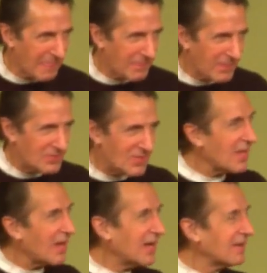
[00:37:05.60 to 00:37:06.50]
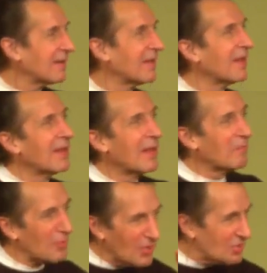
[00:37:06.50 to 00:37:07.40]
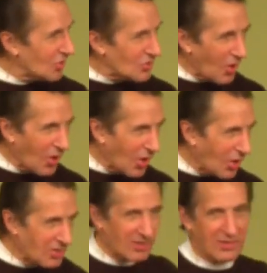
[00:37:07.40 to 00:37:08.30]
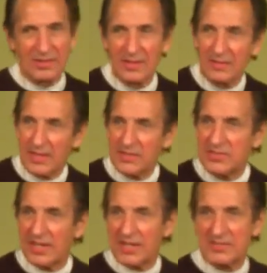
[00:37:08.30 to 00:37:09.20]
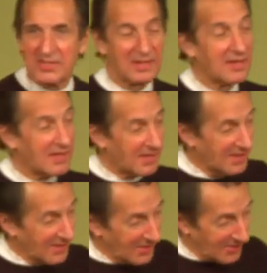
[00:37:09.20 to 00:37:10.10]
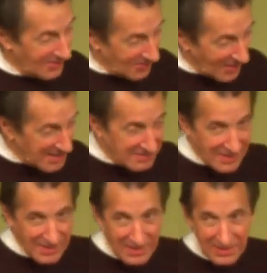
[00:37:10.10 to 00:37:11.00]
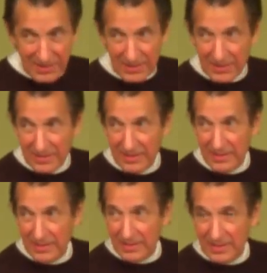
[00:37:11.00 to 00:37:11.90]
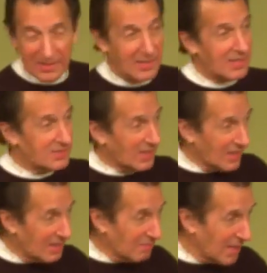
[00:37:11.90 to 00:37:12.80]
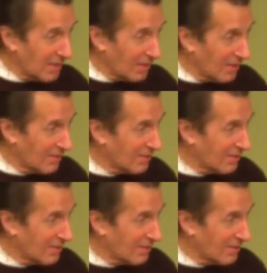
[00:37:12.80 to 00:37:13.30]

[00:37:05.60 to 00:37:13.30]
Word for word: This is not preacher talk. This is Right there is the lame beggar